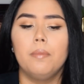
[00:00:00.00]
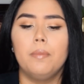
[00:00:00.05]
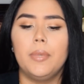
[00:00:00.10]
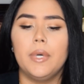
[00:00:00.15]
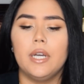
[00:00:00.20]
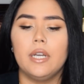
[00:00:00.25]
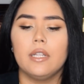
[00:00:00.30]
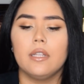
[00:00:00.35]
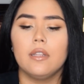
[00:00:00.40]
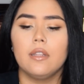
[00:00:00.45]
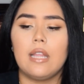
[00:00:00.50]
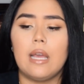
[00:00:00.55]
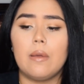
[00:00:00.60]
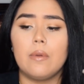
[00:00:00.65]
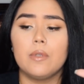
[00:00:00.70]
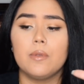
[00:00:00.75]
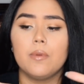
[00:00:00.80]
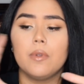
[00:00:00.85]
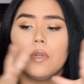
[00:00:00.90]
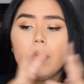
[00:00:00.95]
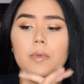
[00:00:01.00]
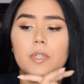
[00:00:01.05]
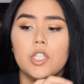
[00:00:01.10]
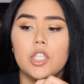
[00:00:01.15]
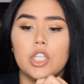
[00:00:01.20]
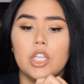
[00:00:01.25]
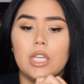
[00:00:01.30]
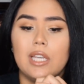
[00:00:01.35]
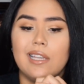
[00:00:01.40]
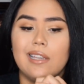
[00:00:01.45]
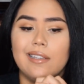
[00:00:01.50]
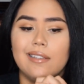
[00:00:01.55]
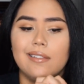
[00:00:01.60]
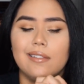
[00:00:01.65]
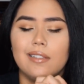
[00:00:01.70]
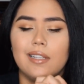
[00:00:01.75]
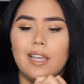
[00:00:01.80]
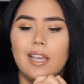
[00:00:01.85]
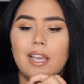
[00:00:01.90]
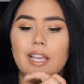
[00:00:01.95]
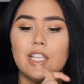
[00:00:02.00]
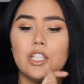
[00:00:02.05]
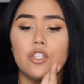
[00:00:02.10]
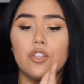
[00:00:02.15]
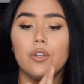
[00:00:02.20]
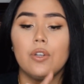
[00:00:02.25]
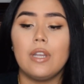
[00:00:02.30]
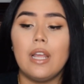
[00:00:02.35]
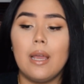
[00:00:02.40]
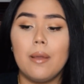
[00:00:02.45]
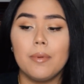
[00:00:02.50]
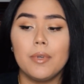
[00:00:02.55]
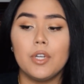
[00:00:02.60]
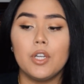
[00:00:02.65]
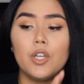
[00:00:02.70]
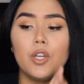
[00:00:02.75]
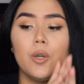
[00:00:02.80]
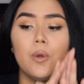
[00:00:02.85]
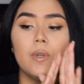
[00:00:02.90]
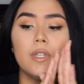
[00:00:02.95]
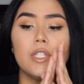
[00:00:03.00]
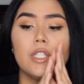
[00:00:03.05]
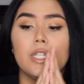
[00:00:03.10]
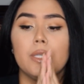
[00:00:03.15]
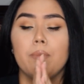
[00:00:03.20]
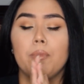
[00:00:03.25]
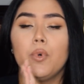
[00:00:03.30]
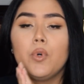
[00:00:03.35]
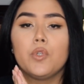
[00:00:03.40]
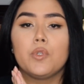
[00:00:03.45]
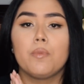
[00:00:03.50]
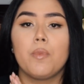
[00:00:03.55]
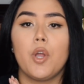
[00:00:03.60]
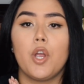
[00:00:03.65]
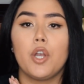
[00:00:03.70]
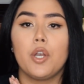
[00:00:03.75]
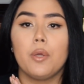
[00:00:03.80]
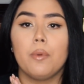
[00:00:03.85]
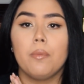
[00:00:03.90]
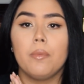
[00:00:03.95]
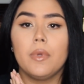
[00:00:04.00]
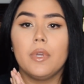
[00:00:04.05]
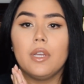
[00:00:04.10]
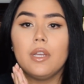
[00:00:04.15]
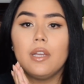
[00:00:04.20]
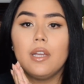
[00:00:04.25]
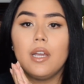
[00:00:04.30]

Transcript: But that was pretty much it. So now I'm going to go into postpartum